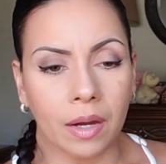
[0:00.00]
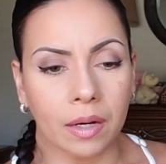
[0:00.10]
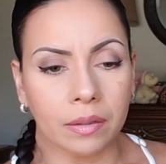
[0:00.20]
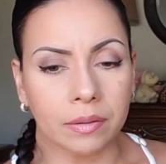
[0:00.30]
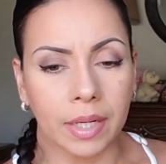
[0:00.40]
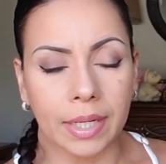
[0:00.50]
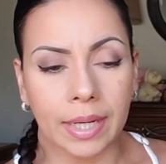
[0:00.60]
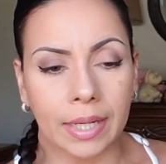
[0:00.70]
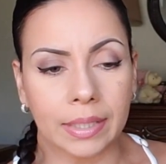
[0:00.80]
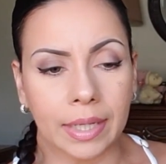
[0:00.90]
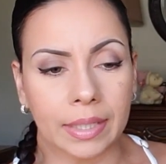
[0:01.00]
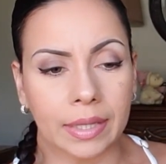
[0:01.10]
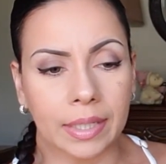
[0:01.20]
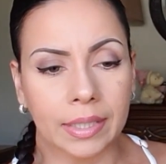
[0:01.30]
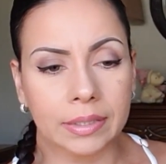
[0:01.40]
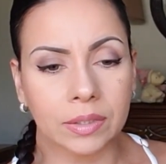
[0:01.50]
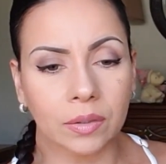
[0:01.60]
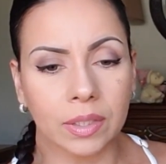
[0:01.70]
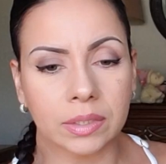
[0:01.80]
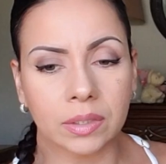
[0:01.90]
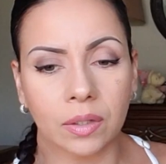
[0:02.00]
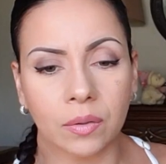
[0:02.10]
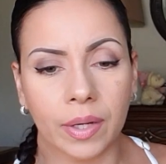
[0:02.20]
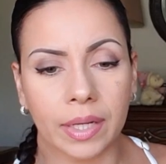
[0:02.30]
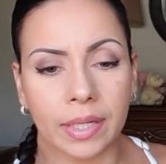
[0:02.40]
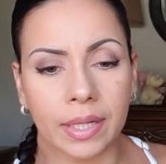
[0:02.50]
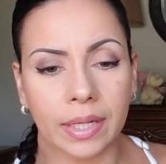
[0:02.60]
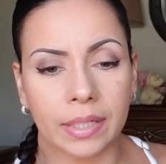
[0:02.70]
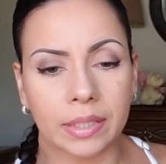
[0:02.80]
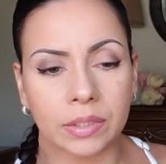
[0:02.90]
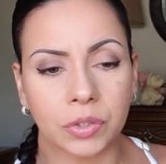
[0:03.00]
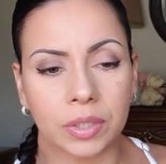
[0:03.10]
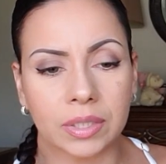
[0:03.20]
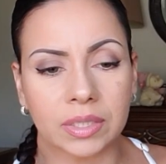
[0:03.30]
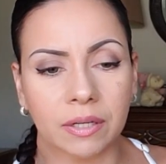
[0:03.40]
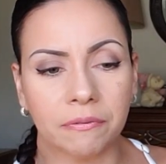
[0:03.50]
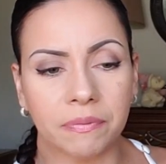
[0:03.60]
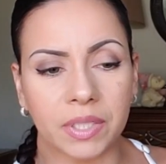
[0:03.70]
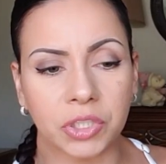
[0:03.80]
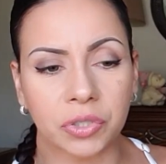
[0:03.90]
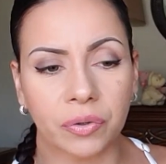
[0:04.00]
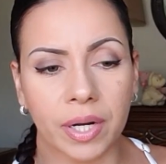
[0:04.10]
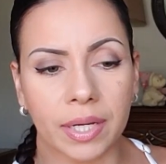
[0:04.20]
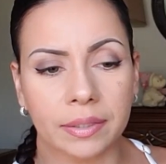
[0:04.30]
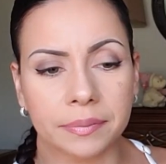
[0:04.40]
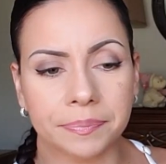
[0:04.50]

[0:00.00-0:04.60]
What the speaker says: All right, I like that. So let's go and get into this featurette.